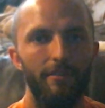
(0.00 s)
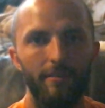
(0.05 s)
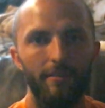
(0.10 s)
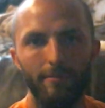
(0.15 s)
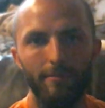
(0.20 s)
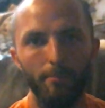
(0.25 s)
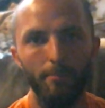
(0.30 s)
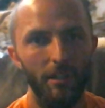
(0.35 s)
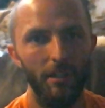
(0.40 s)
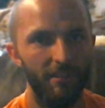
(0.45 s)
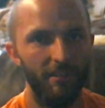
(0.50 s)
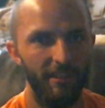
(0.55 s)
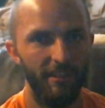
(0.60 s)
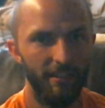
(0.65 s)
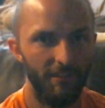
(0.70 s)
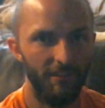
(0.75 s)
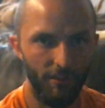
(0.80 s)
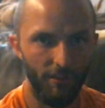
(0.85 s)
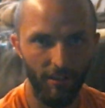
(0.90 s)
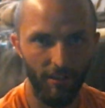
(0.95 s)
millions
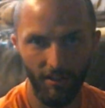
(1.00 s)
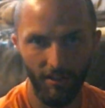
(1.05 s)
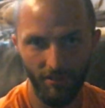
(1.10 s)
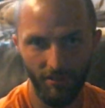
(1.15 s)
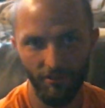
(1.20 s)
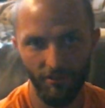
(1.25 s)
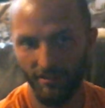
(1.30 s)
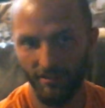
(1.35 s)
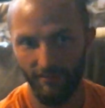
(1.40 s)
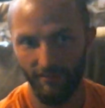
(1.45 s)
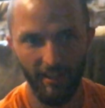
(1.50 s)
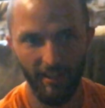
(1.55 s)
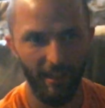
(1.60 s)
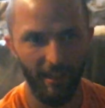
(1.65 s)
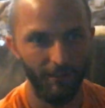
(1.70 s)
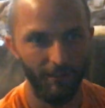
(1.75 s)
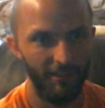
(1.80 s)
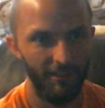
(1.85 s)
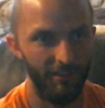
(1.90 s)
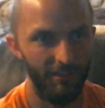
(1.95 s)
or hundreds of
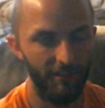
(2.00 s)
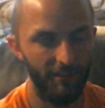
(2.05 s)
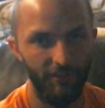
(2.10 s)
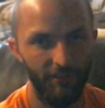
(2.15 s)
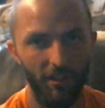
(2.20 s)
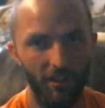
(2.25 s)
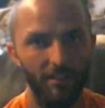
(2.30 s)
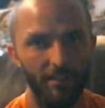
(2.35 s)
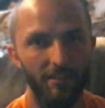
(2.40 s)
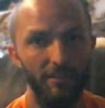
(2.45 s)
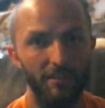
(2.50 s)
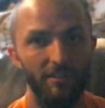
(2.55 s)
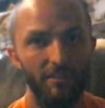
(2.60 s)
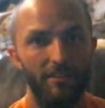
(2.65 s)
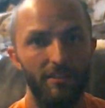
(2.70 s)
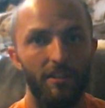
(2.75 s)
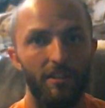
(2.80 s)
thousands of dollars,